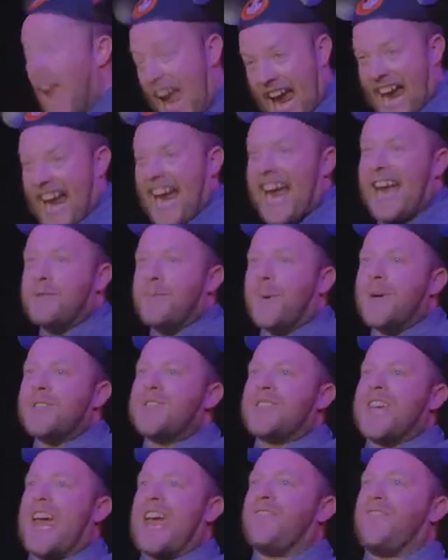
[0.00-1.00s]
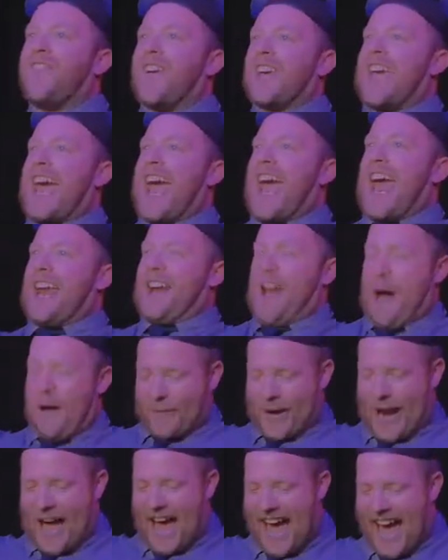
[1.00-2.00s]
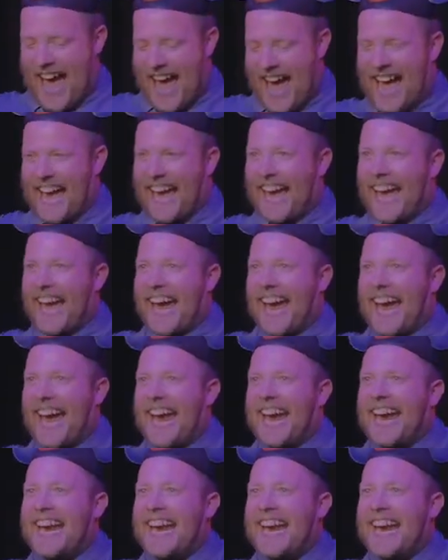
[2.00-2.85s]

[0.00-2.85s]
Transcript: and we're safe again. All right.